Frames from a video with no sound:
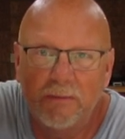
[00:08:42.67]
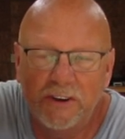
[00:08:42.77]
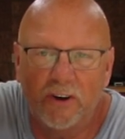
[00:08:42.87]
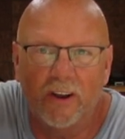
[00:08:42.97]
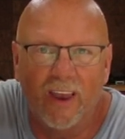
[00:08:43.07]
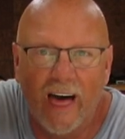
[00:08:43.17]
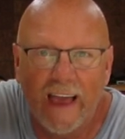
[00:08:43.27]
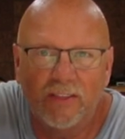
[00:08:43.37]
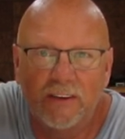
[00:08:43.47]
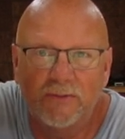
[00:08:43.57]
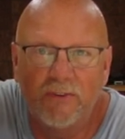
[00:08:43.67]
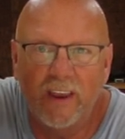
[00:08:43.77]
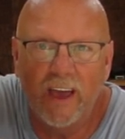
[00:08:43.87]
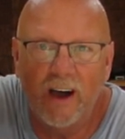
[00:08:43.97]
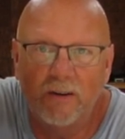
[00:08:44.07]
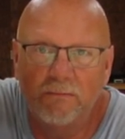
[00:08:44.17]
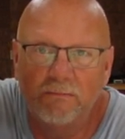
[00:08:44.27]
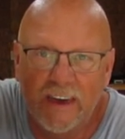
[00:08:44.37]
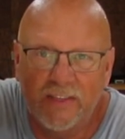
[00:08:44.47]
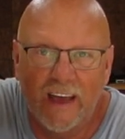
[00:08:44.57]
Be sure to like this video,
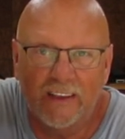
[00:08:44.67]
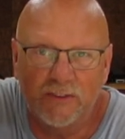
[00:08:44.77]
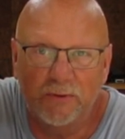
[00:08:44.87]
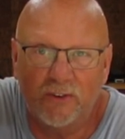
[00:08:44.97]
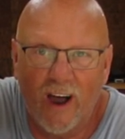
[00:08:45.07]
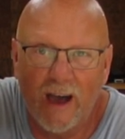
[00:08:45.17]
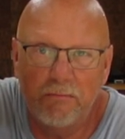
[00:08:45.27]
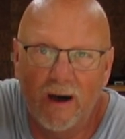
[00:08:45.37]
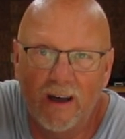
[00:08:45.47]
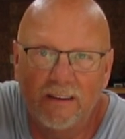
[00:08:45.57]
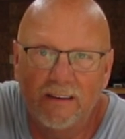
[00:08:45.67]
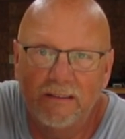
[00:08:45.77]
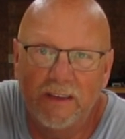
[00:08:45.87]
hit that subscribe button,